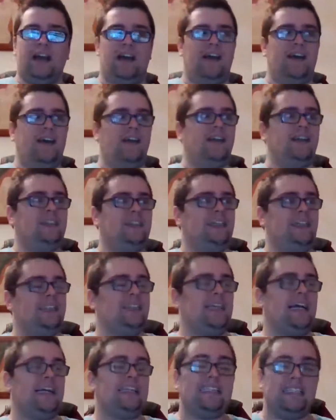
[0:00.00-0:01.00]
Uh, in a
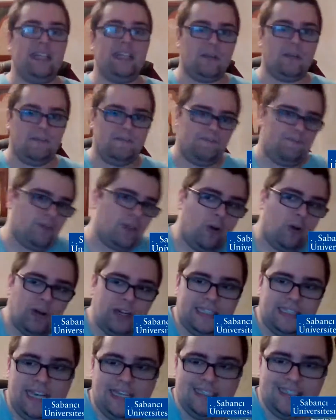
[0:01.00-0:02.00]
sense, I still
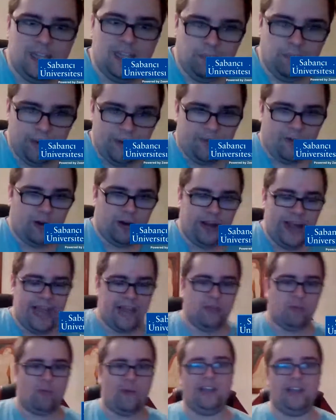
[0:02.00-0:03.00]
honestly, I still prefer
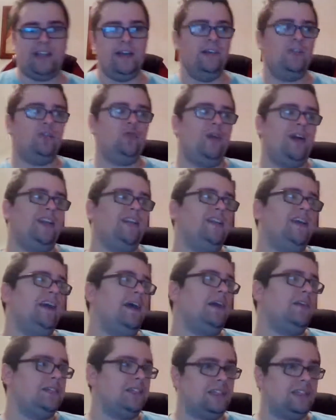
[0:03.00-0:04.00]
handwriting to
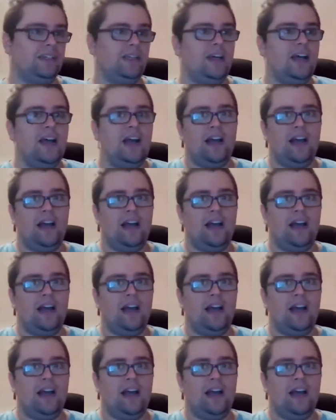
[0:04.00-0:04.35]
anything else.